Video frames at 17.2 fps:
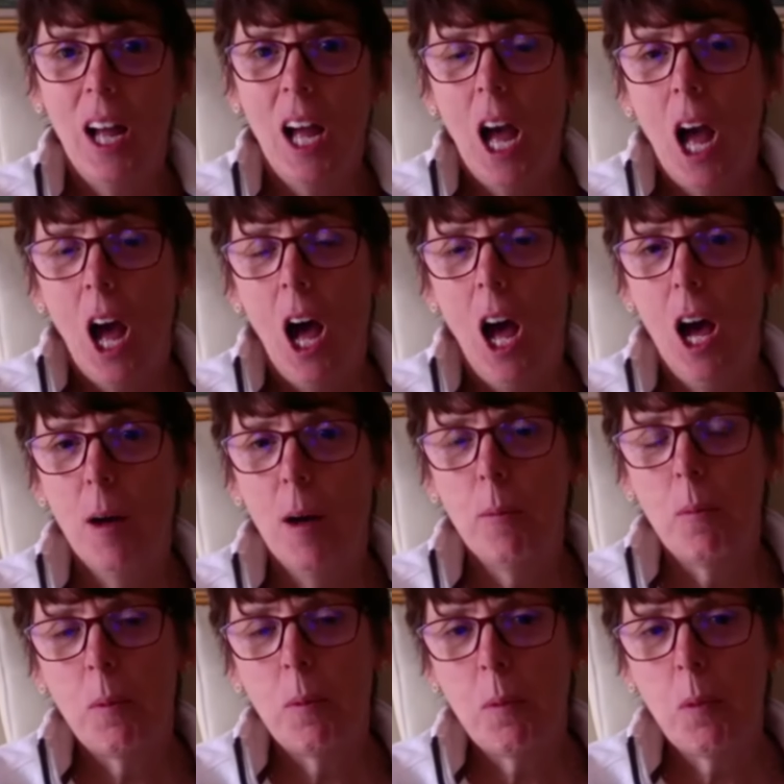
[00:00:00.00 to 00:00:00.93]

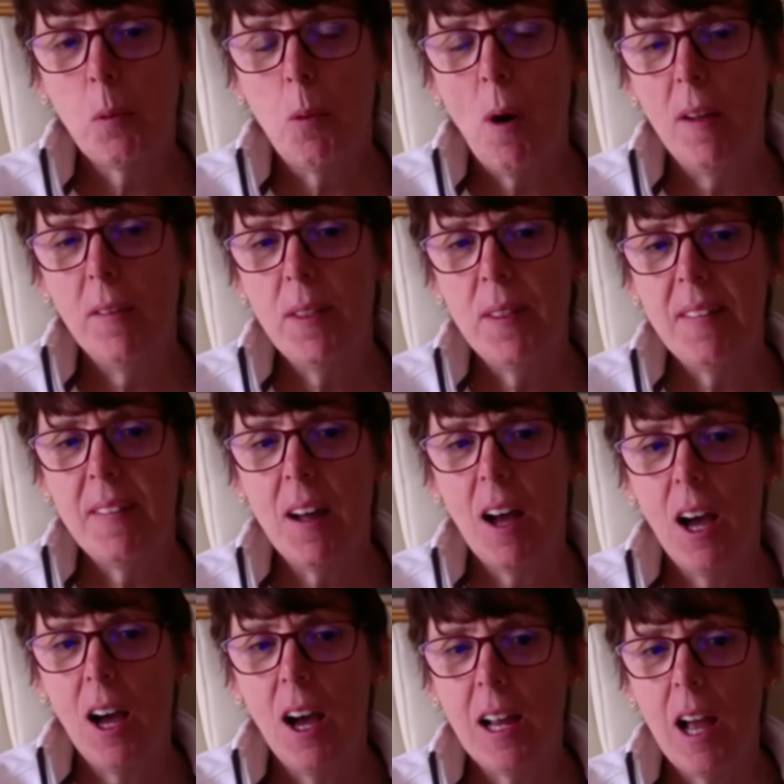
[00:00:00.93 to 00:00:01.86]
The one thing
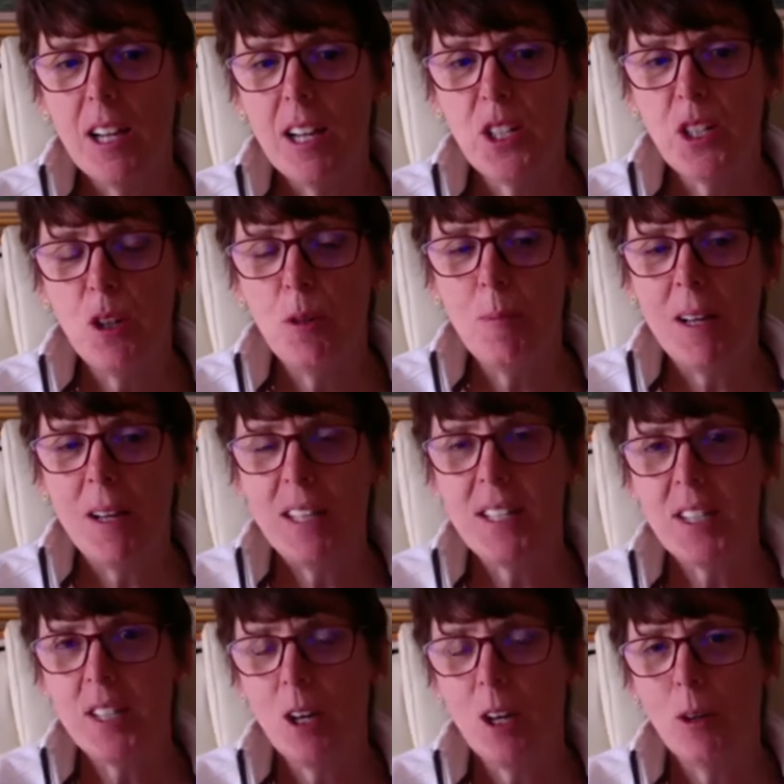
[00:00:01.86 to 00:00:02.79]
that I do
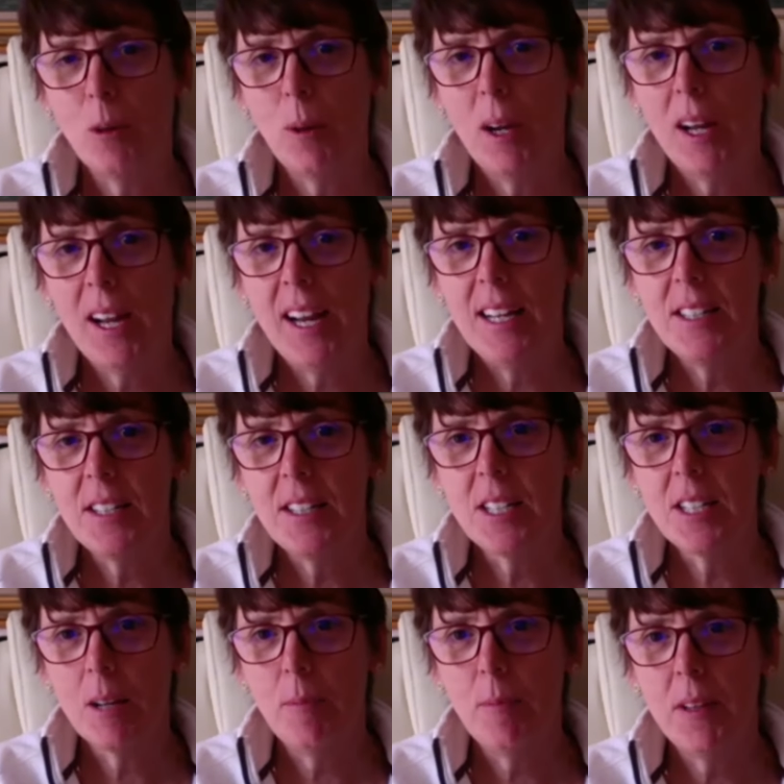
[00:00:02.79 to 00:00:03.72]
miss, though, is
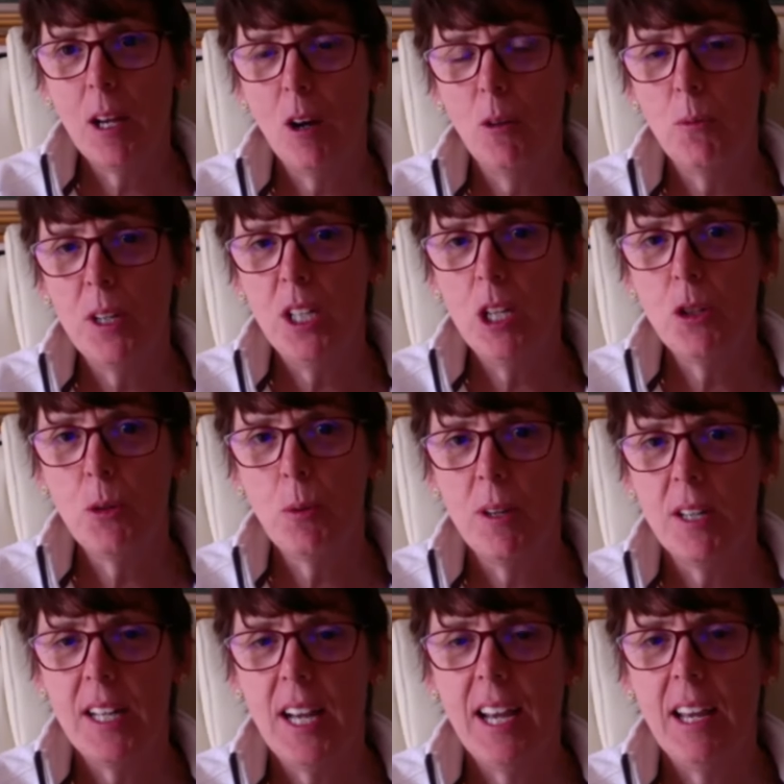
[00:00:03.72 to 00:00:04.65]
something on Renew
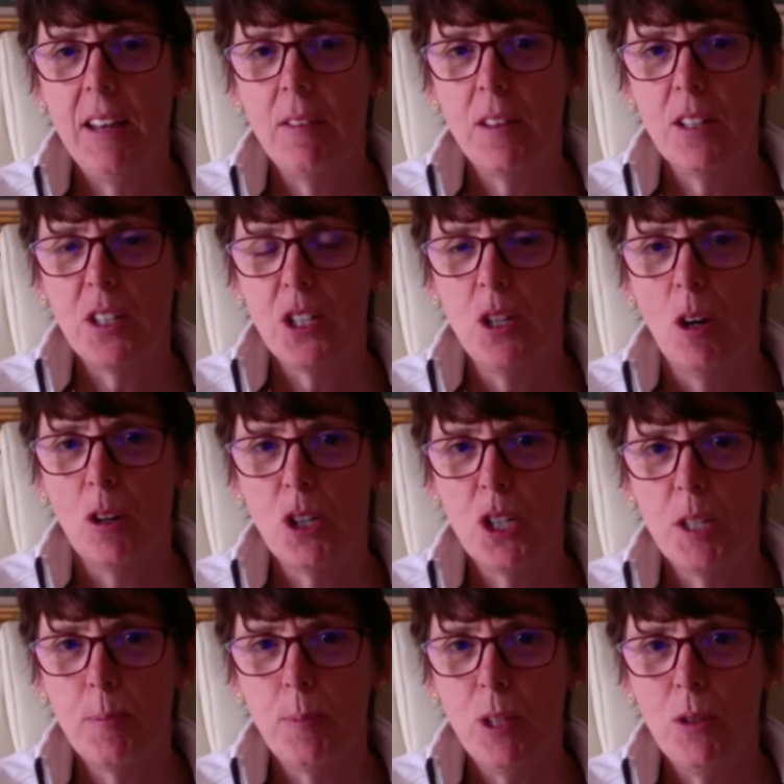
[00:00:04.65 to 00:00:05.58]
28 that's not
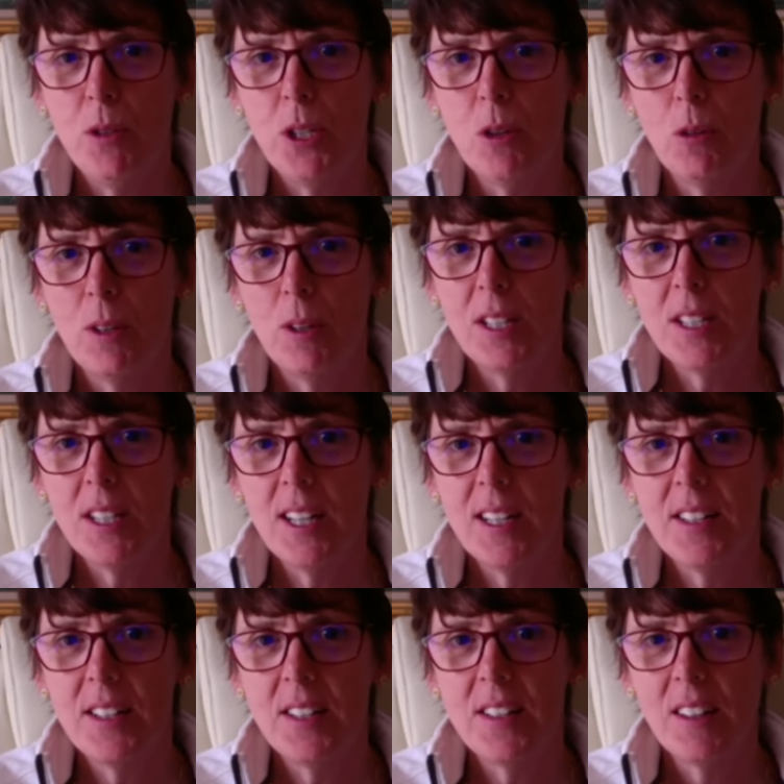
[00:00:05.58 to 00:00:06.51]
just beauty
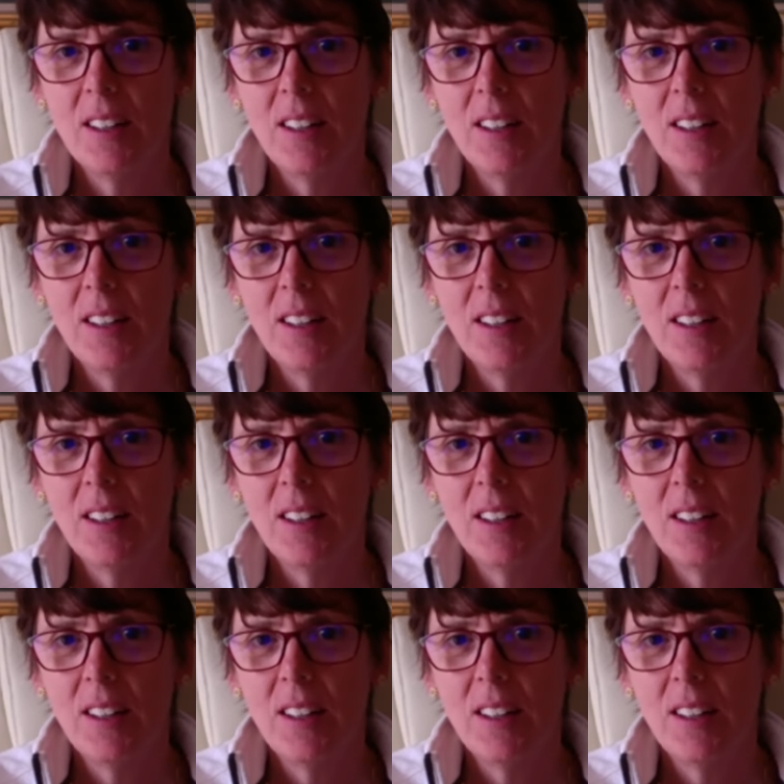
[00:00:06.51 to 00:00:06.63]
orientated.